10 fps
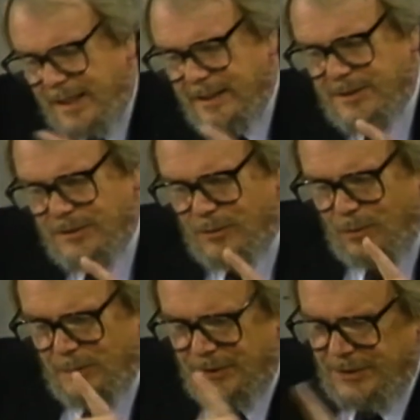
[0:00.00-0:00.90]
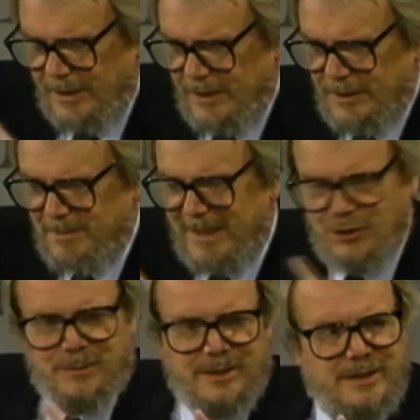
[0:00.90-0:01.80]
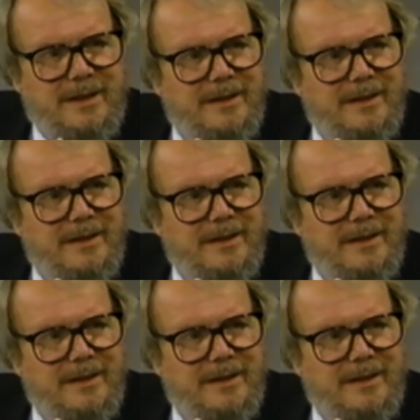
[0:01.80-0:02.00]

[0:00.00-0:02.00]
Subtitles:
science is always seen as measurement.